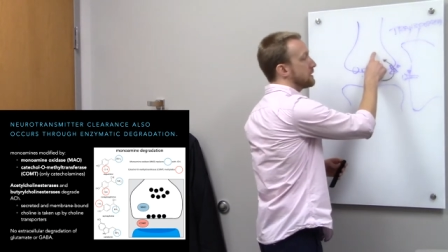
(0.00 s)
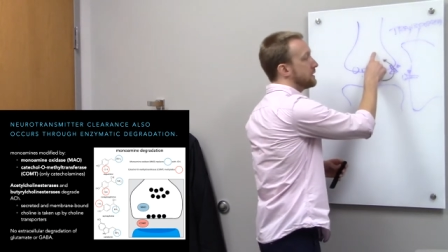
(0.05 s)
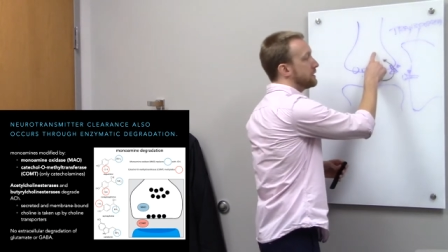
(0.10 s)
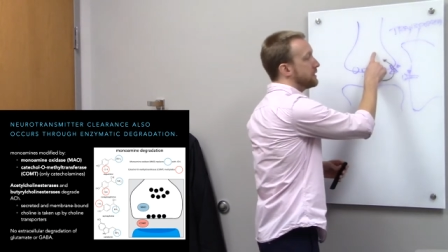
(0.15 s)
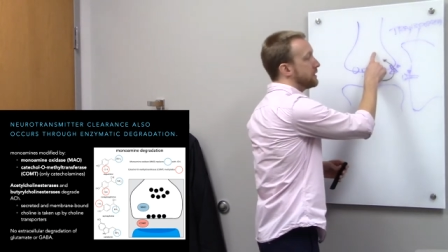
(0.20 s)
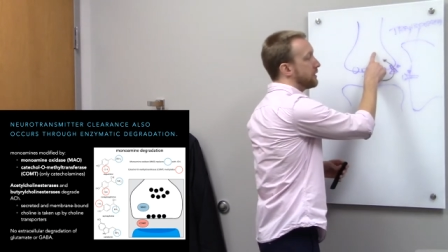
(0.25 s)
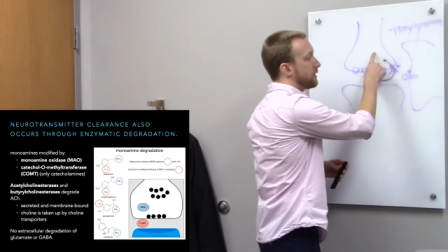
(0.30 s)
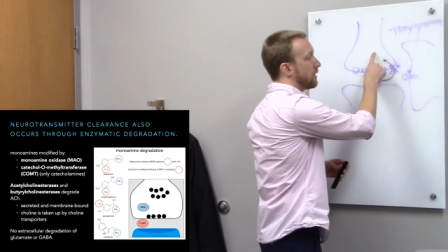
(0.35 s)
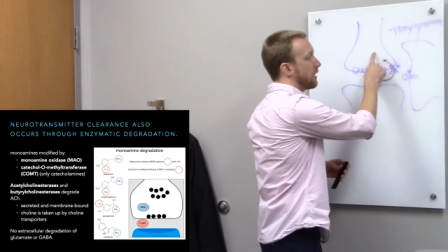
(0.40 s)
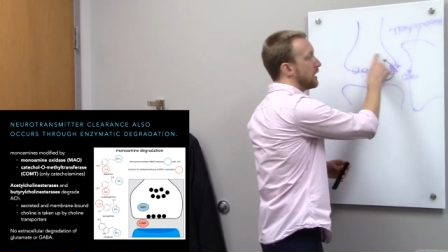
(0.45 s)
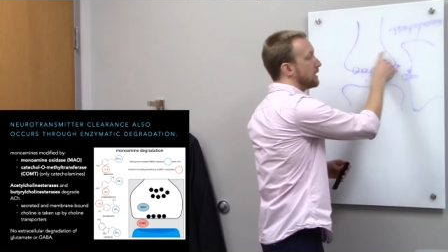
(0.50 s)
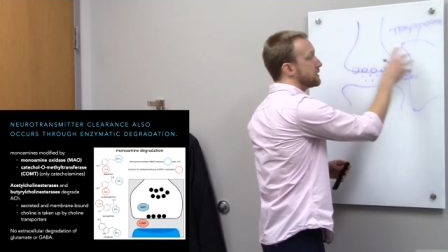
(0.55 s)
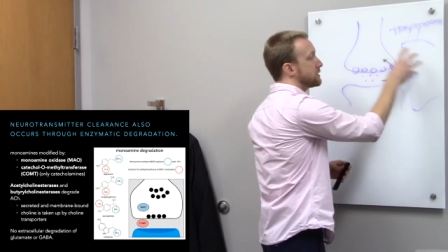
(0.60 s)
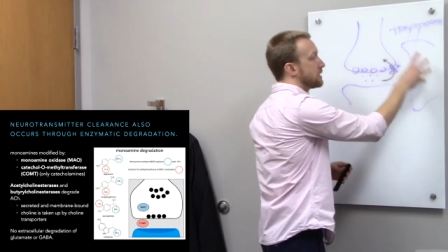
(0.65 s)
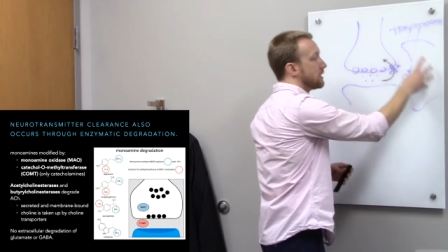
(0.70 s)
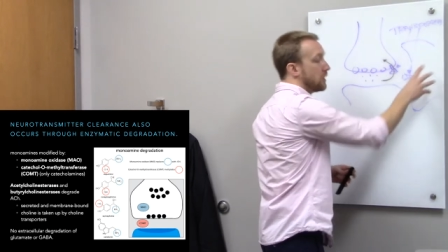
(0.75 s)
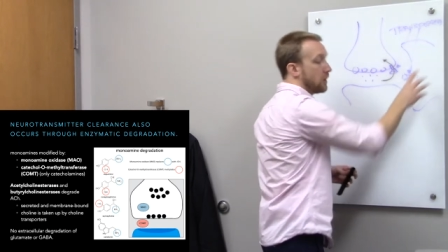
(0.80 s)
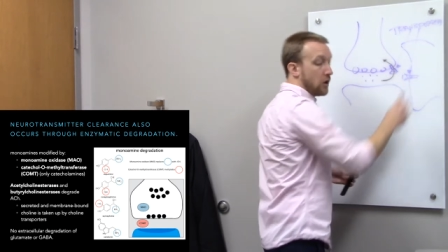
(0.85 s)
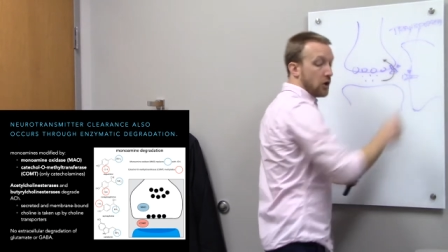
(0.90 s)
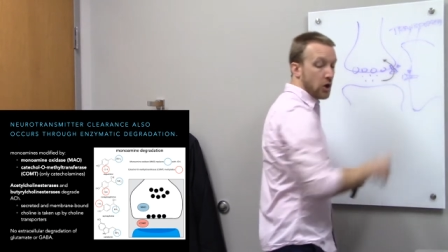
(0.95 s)
into neurons
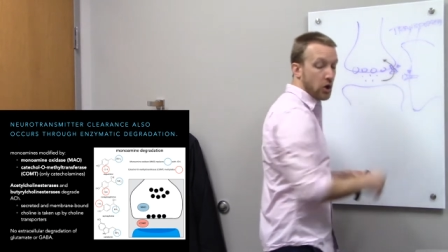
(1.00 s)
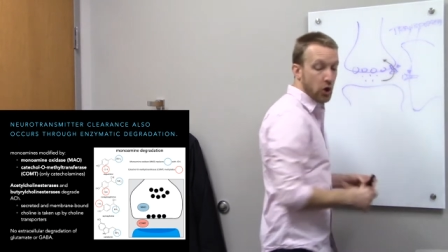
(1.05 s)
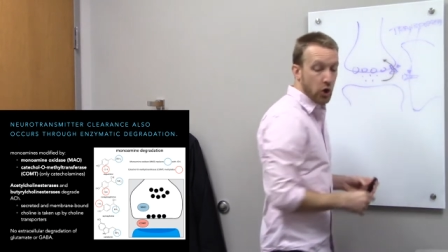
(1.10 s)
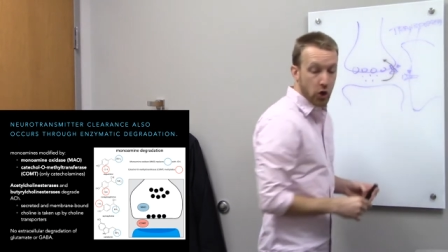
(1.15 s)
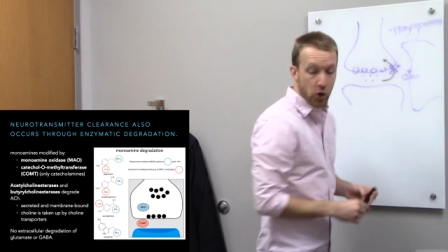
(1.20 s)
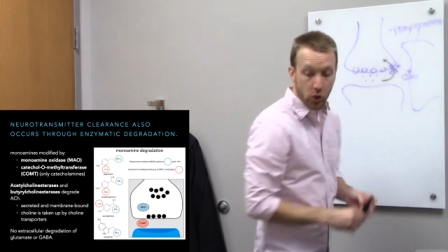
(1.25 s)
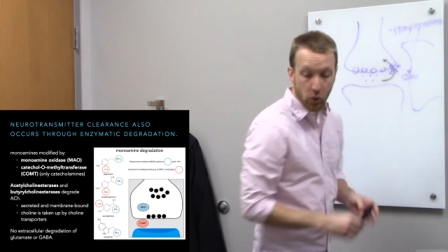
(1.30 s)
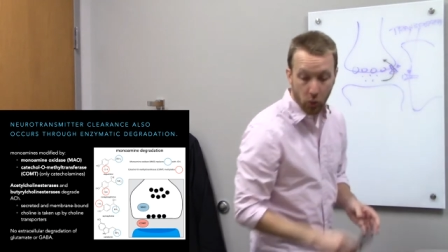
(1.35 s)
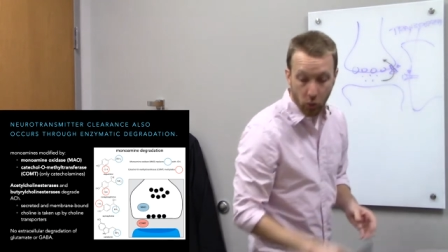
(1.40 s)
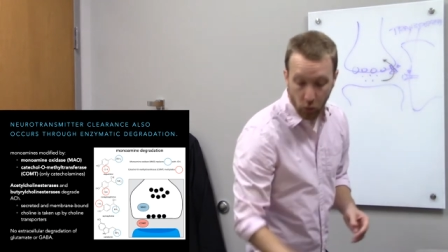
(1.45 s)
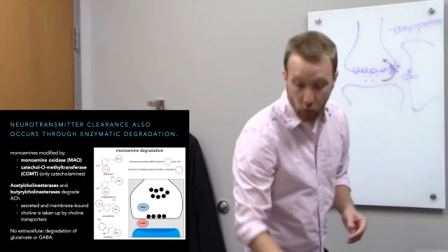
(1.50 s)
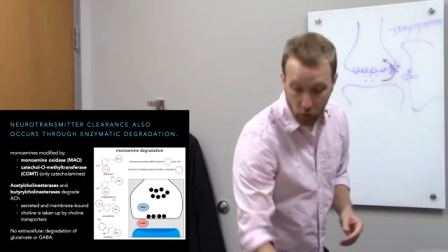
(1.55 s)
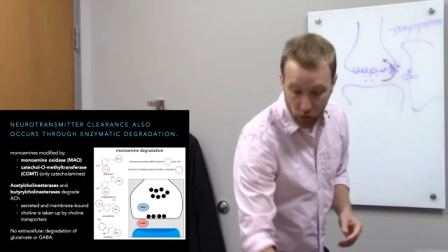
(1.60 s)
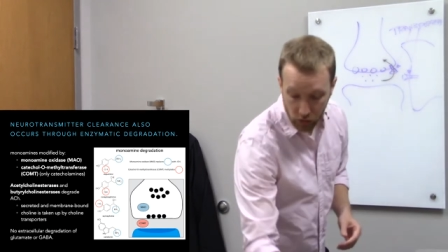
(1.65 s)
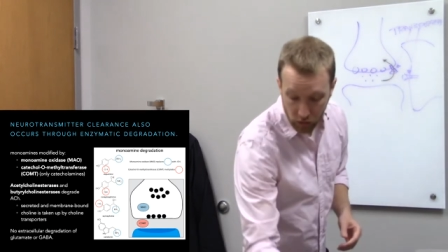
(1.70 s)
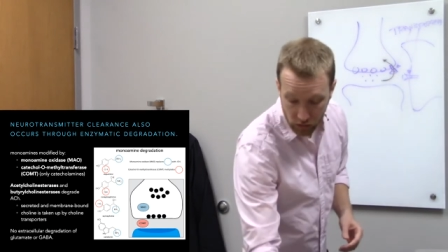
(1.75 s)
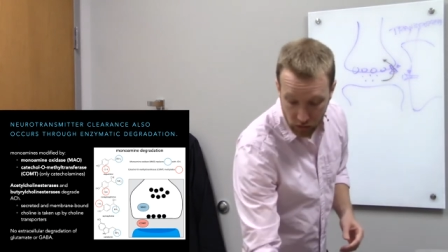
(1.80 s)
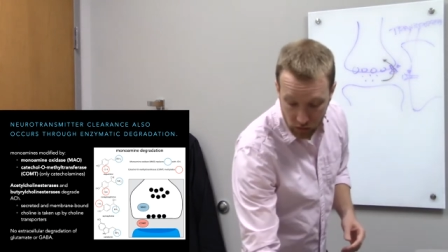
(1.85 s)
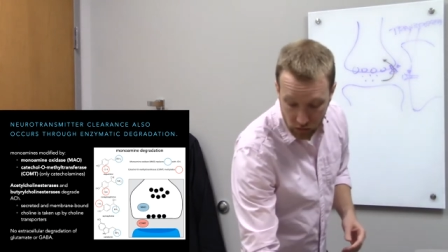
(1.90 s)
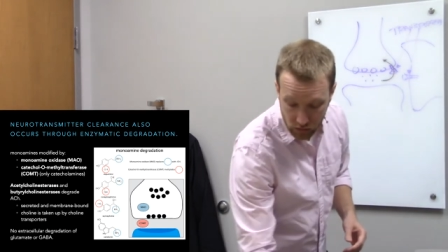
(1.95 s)

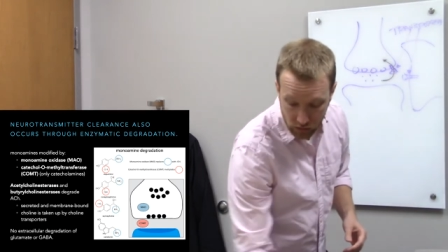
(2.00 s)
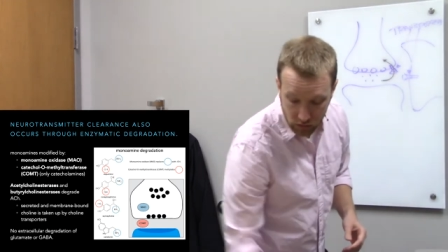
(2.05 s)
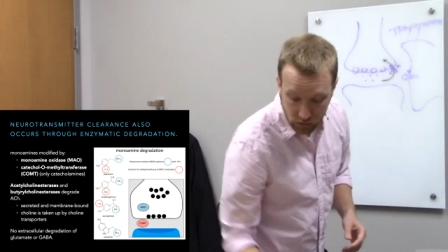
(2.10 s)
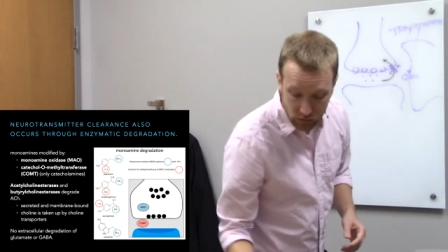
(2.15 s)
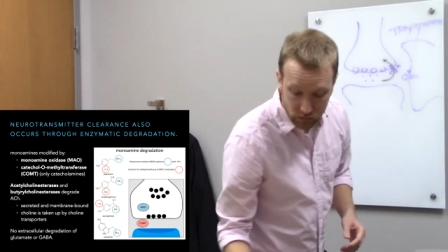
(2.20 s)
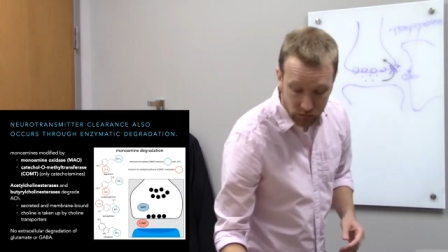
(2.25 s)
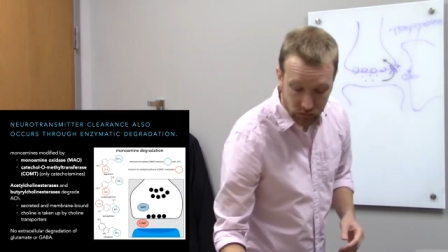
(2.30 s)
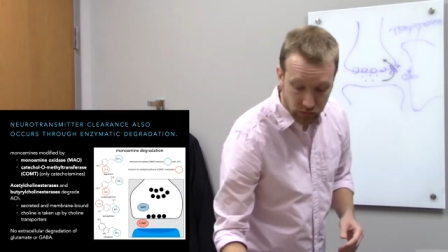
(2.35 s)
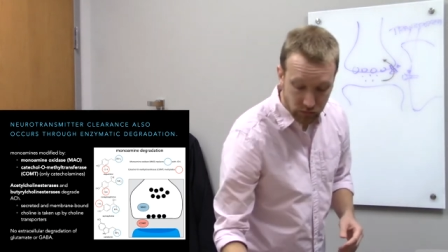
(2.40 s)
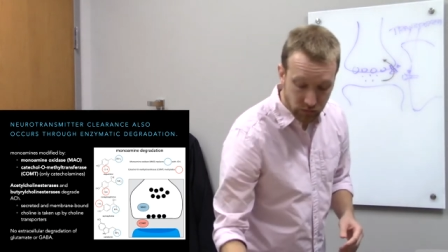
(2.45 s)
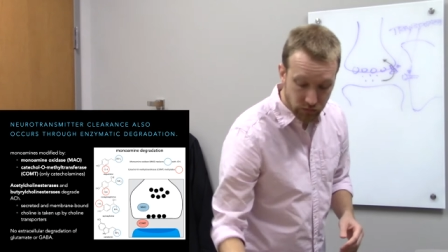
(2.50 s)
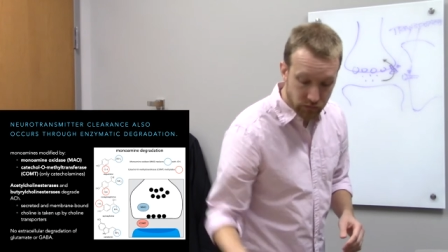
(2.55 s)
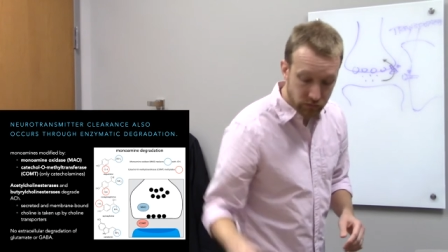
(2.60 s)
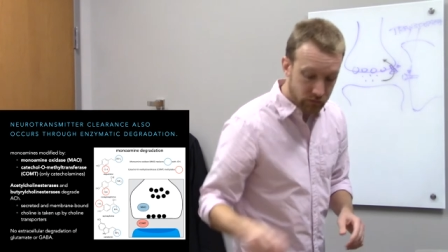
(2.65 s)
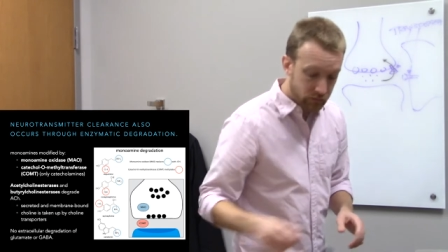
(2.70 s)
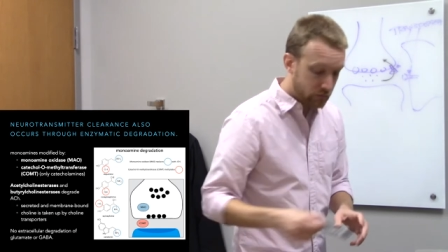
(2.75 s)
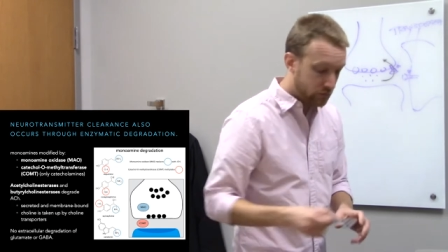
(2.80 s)
or, in